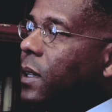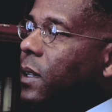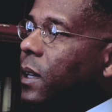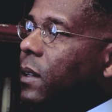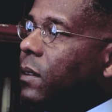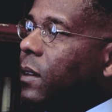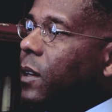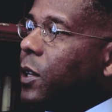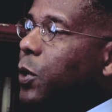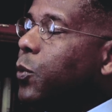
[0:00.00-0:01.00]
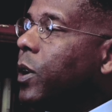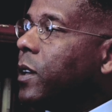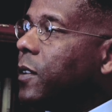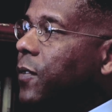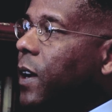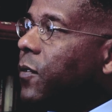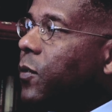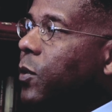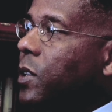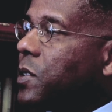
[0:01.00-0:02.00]
that he wanted to fight
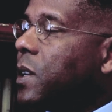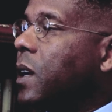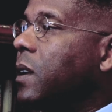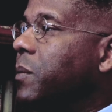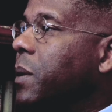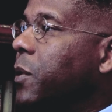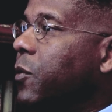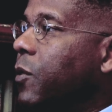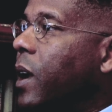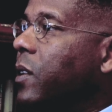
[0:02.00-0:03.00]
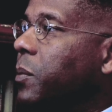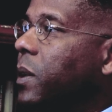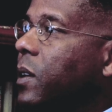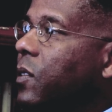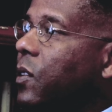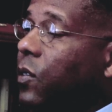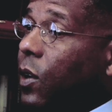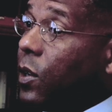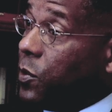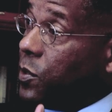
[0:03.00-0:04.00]
for his Second Amendment rights because he
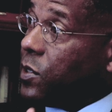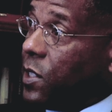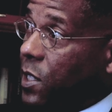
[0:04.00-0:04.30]
saw it was